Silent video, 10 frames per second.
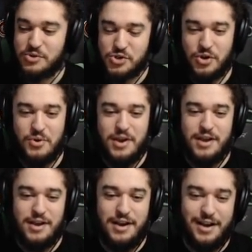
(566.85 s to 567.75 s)
So,
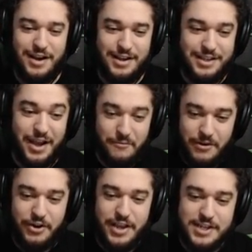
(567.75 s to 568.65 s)
uh, yeah,
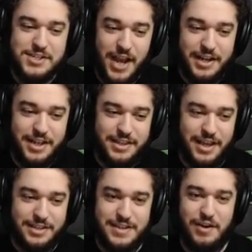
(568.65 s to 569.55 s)
very excited
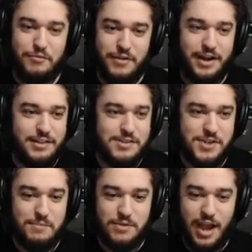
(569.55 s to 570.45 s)
yet terrified at the
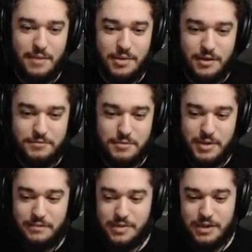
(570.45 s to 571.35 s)
same time of the
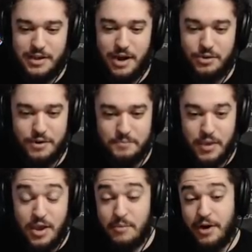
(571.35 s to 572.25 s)
Maven encounter.
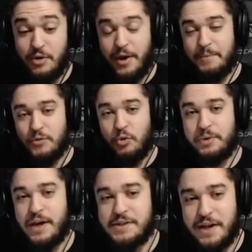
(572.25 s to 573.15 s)
But anyway, hope you
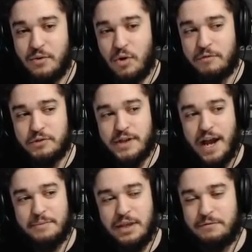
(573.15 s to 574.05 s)
guys had a wonderful
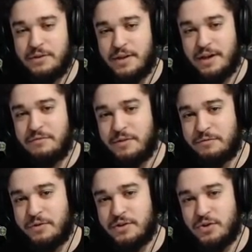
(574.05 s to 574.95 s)
time. If you did, feel
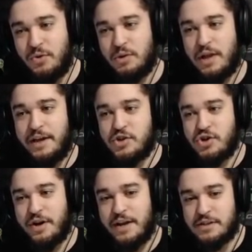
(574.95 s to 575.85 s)
free to like,
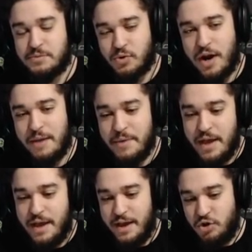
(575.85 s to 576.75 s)
share, and subscribe.
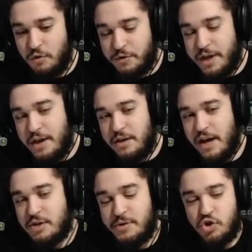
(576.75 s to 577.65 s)
And don't forget, you can
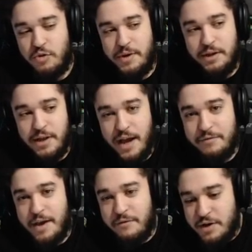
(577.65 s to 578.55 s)
catch me streaming
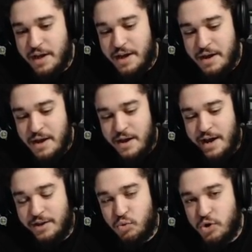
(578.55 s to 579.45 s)
live every day
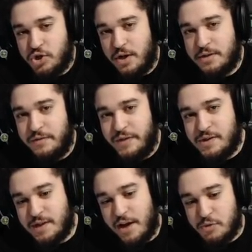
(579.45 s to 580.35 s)
at twitch dot t v
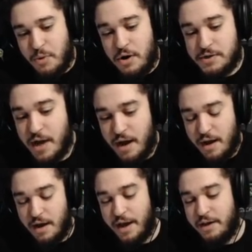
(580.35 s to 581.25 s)
slash Pohx.
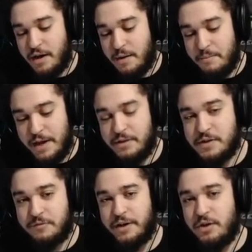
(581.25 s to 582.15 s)
I uh, make
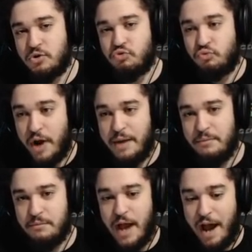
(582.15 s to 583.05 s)
these videos right
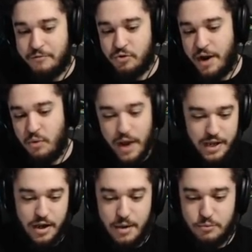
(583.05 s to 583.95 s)
after I
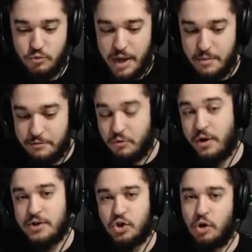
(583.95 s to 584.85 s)
wake up, right before
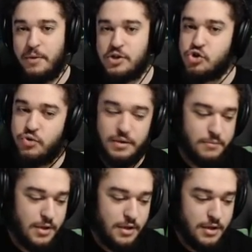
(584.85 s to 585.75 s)
I start my
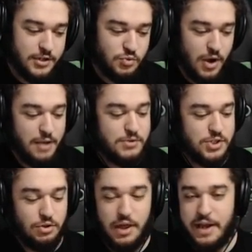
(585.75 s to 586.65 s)
stream. That's why I'm
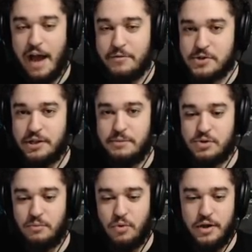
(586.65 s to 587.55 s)
still like half asleep
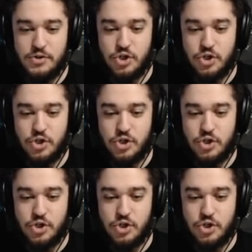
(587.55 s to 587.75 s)
somewhat.